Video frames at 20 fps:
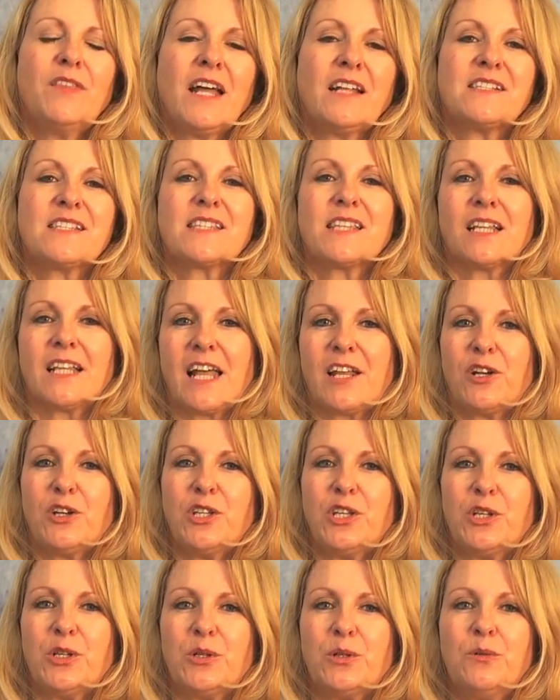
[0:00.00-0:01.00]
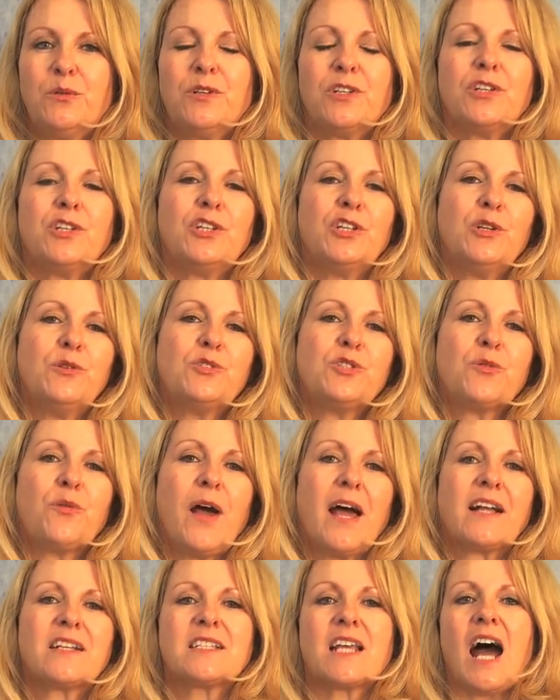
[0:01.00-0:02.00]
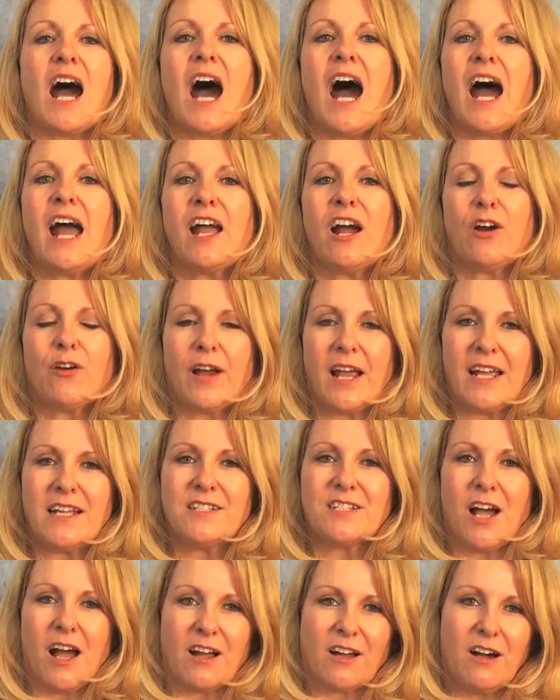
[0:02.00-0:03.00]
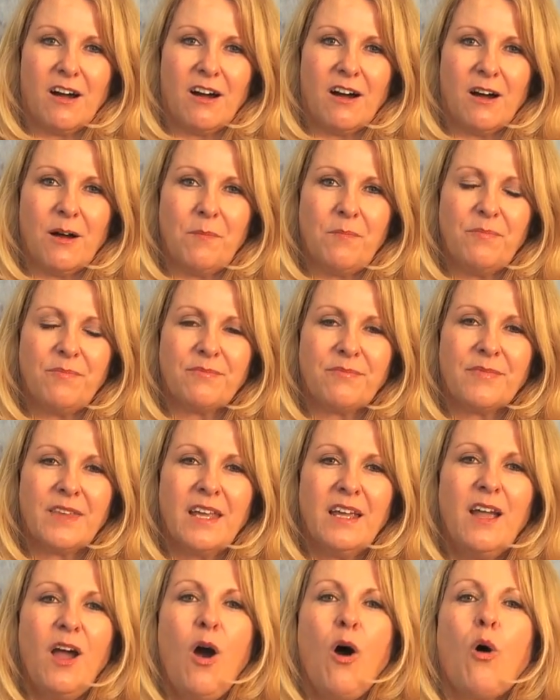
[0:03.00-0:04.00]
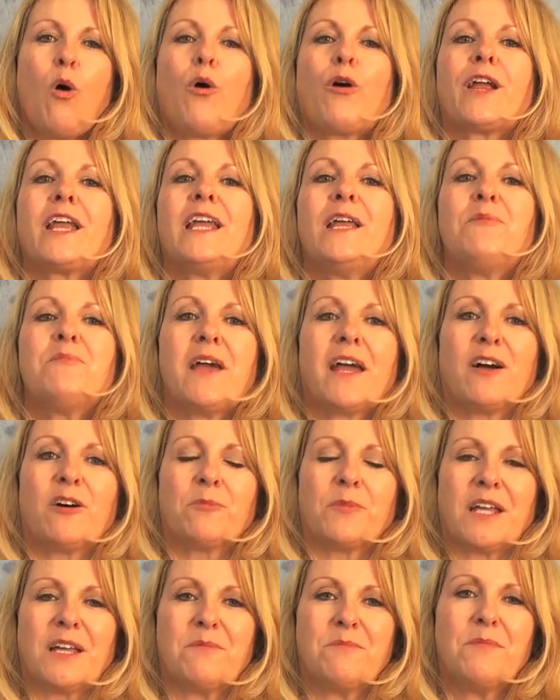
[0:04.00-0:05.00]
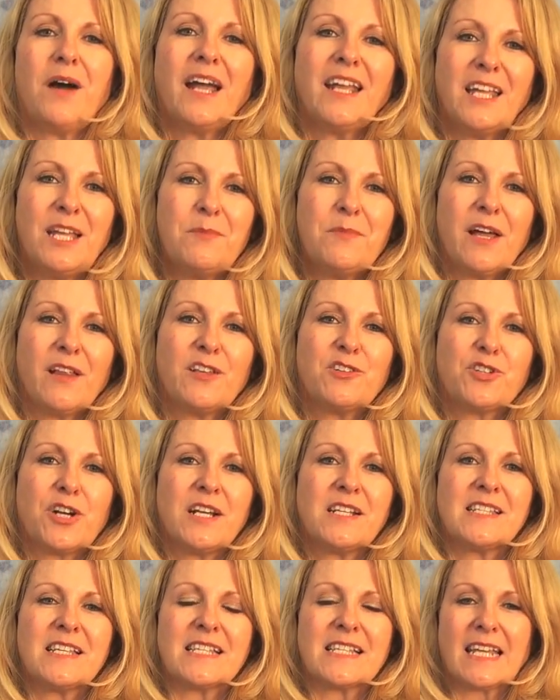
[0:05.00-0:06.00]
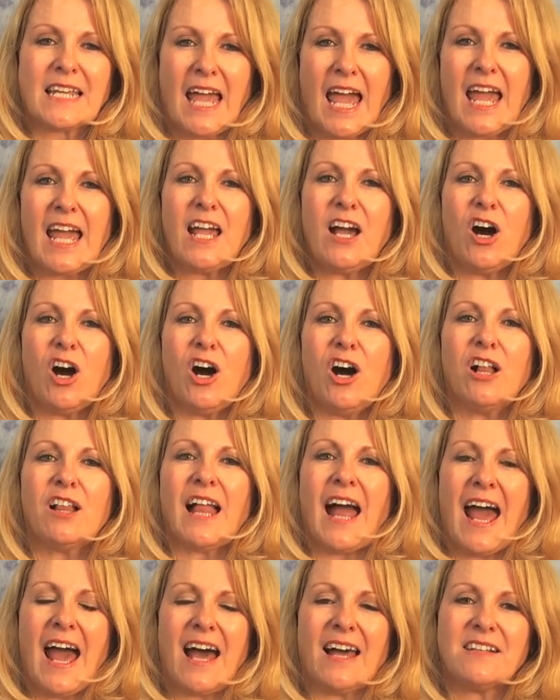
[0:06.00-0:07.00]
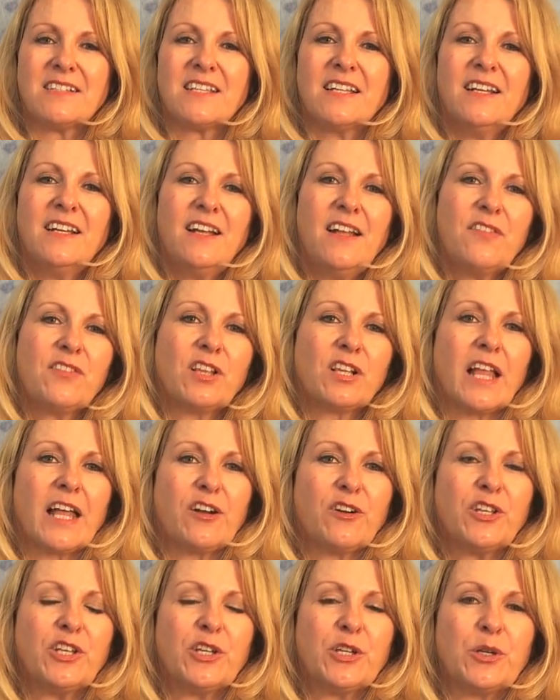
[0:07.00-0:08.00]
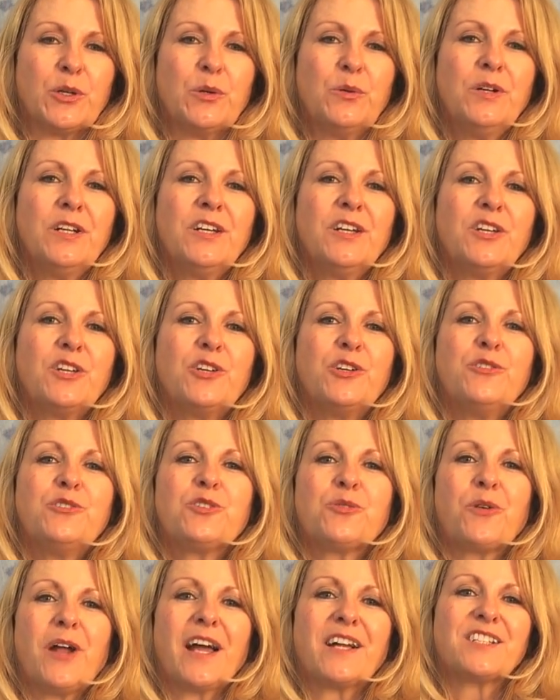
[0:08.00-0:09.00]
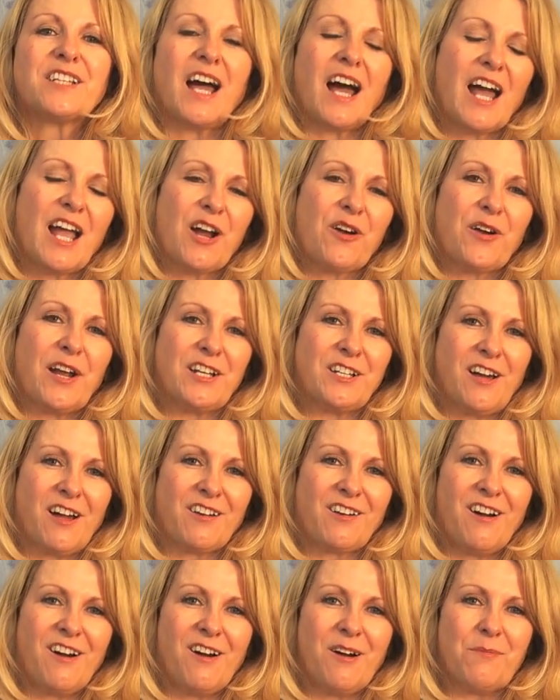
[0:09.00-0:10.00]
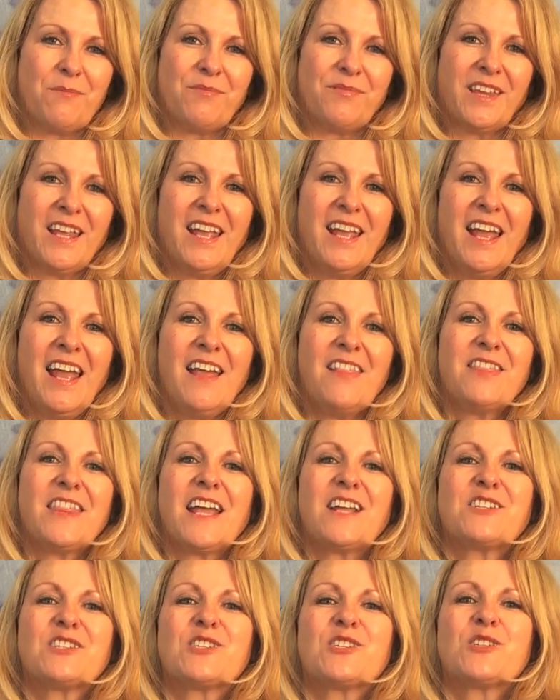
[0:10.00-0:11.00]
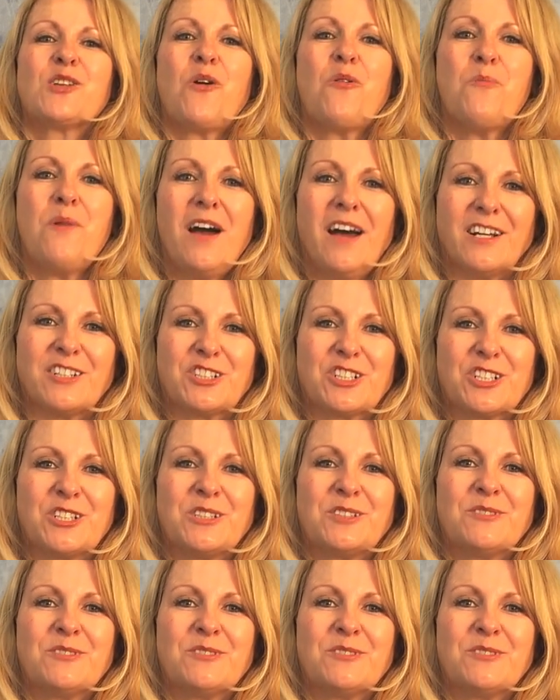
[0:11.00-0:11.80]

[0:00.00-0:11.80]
That's the letter U, uDirectIRA.com, or email me. My email address is khall at the letter U, uDirectIRA.com. Thanks so much.